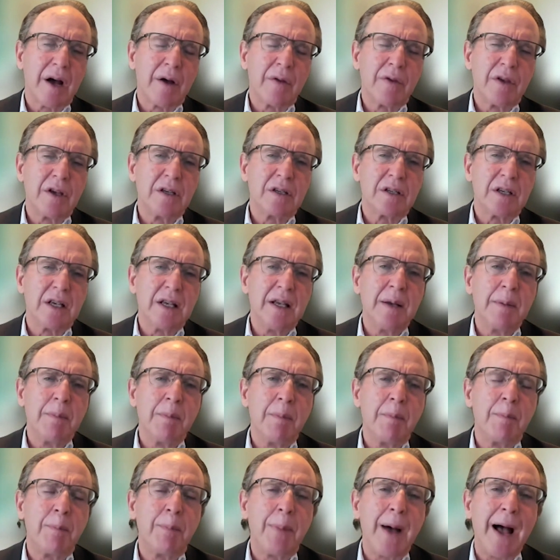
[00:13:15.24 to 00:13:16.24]
these
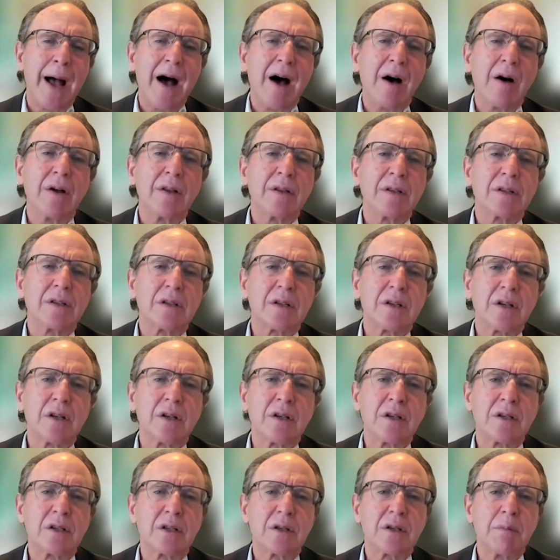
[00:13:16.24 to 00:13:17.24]

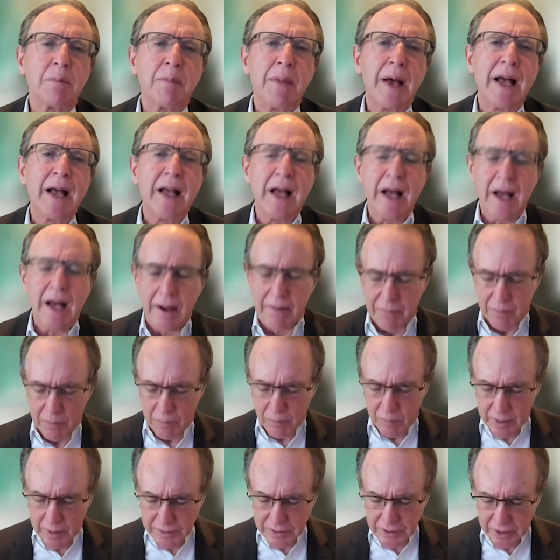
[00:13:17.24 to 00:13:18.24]
imbalances may have
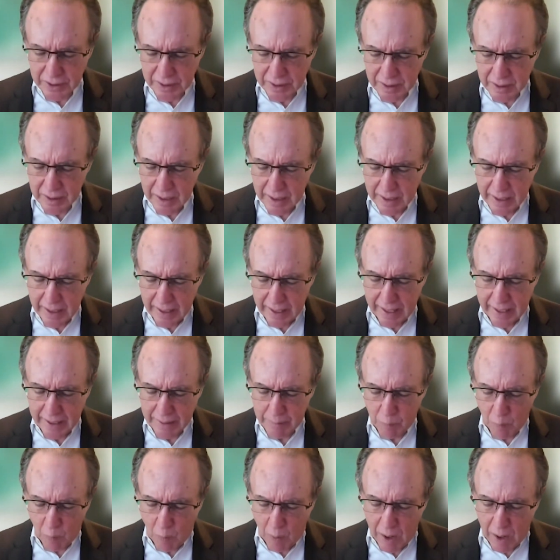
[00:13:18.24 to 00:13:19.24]
arisen,
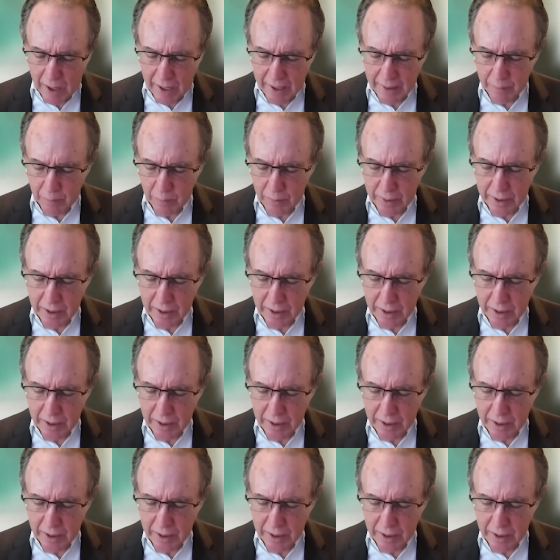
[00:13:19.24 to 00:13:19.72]
and why